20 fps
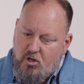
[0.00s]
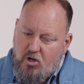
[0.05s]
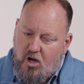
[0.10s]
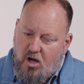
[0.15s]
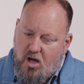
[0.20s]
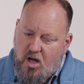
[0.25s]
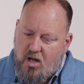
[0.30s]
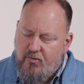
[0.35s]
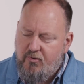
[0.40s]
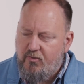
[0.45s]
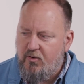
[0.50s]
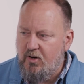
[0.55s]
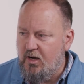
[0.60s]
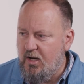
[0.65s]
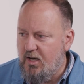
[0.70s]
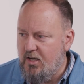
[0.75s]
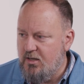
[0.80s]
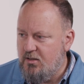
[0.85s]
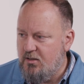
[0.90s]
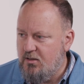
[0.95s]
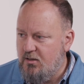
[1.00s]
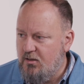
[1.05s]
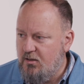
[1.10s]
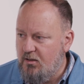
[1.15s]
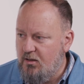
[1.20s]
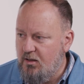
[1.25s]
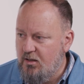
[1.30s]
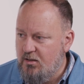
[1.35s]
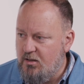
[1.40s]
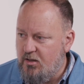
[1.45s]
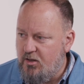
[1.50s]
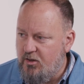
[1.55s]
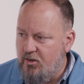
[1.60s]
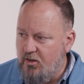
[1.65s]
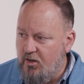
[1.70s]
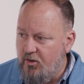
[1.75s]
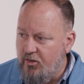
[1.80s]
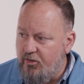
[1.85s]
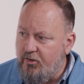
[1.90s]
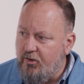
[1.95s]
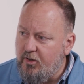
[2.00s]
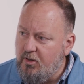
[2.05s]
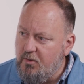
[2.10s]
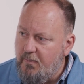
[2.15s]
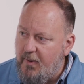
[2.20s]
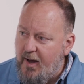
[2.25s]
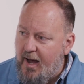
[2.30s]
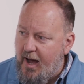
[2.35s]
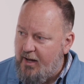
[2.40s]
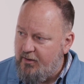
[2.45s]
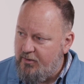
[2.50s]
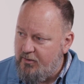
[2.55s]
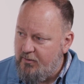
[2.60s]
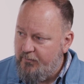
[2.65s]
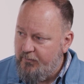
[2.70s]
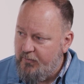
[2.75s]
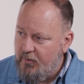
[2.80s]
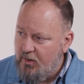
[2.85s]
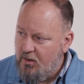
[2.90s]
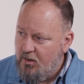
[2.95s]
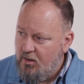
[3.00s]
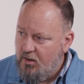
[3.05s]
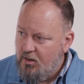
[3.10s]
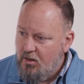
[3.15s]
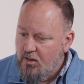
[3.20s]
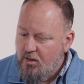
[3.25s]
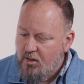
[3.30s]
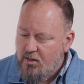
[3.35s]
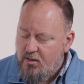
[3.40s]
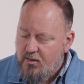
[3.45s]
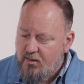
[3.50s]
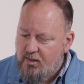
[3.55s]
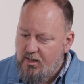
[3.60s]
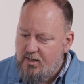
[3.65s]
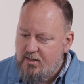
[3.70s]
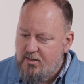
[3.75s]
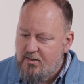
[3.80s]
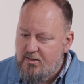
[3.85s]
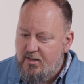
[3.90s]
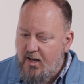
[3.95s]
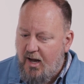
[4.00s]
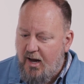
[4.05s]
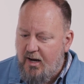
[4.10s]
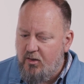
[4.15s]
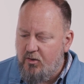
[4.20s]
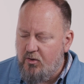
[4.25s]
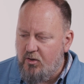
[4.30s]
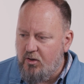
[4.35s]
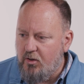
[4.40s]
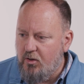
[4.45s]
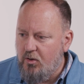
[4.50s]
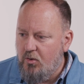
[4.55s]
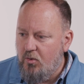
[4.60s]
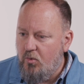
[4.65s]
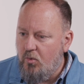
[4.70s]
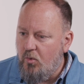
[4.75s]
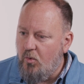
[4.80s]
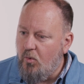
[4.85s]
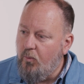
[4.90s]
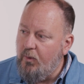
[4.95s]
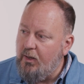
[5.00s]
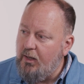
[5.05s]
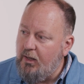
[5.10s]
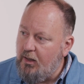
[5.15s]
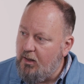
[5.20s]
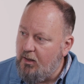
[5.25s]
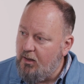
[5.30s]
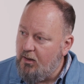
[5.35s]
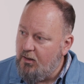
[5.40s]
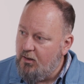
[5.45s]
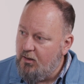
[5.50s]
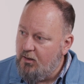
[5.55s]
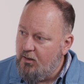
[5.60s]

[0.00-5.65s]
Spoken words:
offering us is a third path that is neither weak